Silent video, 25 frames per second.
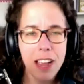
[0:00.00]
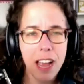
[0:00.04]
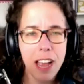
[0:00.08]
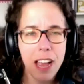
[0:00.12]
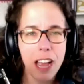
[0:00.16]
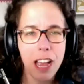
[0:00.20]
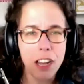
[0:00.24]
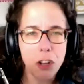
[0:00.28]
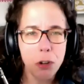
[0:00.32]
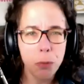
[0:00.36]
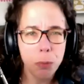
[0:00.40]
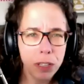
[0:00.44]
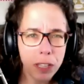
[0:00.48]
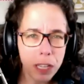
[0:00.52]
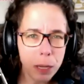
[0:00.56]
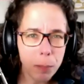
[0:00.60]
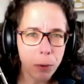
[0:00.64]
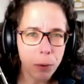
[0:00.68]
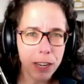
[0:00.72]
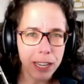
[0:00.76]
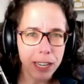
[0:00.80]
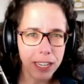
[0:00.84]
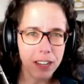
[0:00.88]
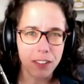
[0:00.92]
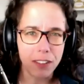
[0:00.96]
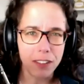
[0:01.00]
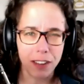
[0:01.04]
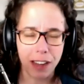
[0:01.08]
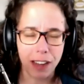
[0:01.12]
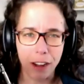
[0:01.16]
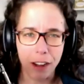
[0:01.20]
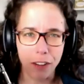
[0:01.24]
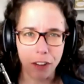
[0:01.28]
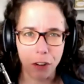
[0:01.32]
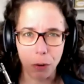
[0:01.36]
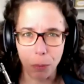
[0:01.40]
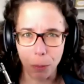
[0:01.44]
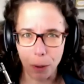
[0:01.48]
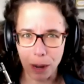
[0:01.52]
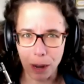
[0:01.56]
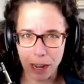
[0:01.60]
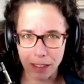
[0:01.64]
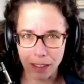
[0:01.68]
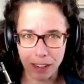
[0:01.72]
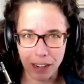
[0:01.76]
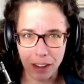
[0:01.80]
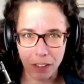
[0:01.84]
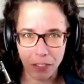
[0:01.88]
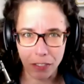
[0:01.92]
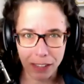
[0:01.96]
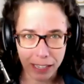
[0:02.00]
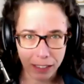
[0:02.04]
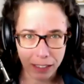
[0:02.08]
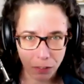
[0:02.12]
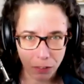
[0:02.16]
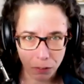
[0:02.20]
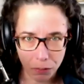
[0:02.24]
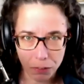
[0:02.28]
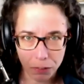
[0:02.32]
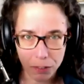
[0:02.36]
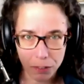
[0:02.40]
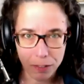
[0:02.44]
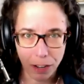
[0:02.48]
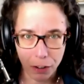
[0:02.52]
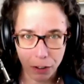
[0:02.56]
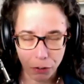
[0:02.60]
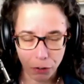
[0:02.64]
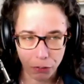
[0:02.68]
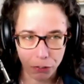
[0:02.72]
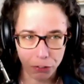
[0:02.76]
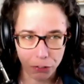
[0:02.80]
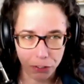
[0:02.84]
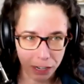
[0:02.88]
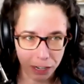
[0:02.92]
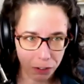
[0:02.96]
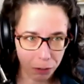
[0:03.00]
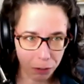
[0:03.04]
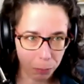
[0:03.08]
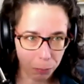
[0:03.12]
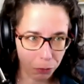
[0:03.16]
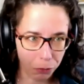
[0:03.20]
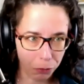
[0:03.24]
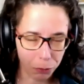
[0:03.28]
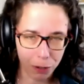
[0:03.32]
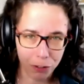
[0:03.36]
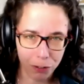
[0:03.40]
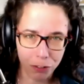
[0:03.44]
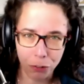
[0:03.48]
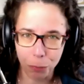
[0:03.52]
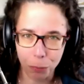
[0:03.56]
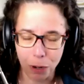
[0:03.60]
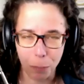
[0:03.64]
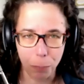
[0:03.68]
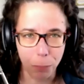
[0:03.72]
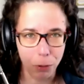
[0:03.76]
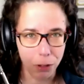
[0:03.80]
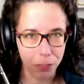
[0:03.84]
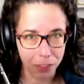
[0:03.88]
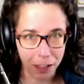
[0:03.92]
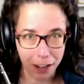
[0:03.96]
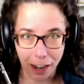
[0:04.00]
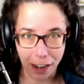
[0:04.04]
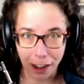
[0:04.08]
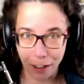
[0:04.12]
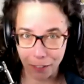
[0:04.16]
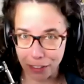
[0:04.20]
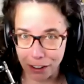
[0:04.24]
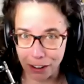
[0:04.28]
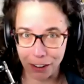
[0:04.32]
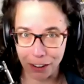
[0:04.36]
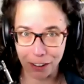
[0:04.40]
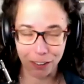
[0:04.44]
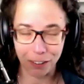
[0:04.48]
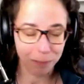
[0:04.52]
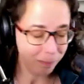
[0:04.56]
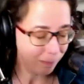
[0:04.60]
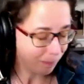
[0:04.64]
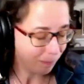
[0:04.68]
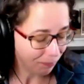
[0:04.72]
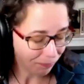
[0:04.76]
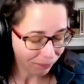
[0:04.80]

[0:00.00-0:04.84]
and you really break it down in a way that I think is understandable. So I just want to put that out there.